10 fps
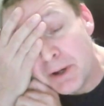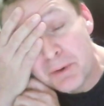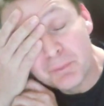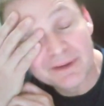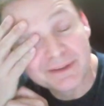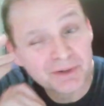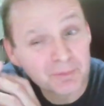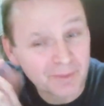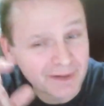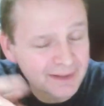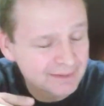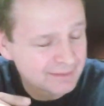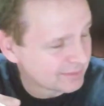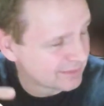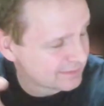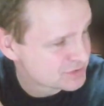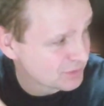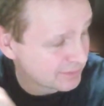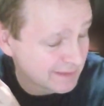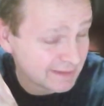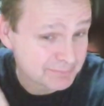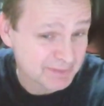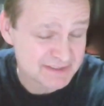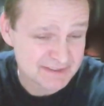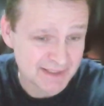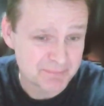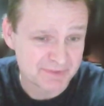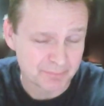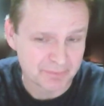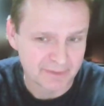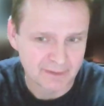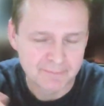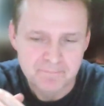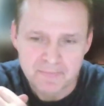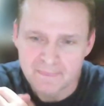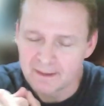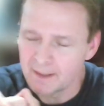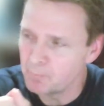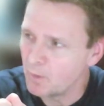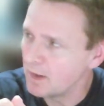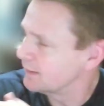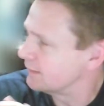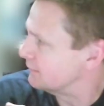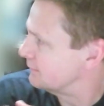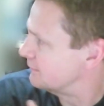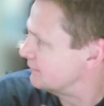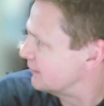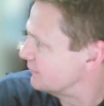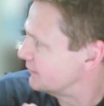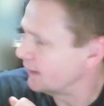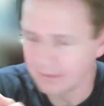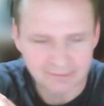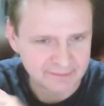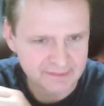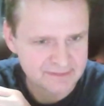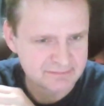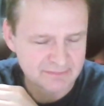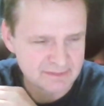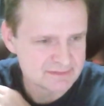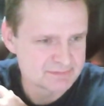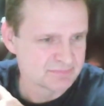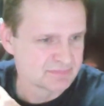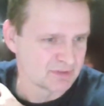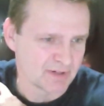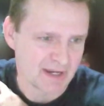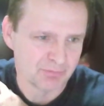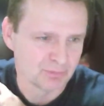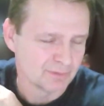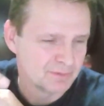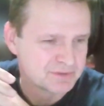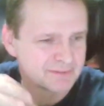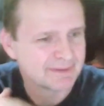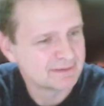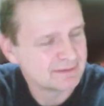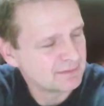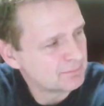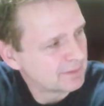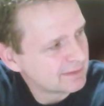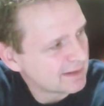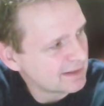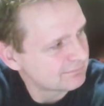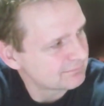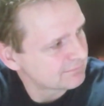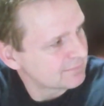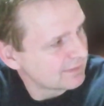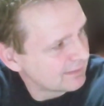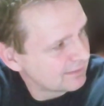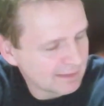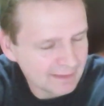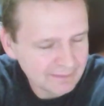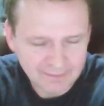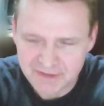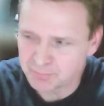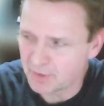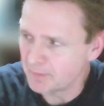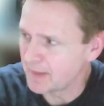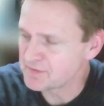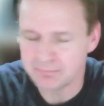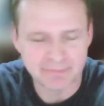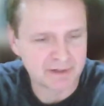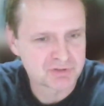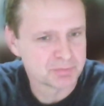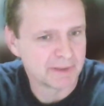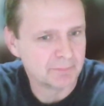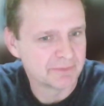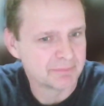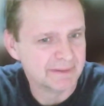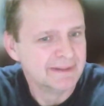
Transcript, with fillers: Well, you know what? I so getting in my steps up there. I'm walking the other day on like these these gravel roads. I'm like, you know what? I, I think I should probably have some bear spray with me.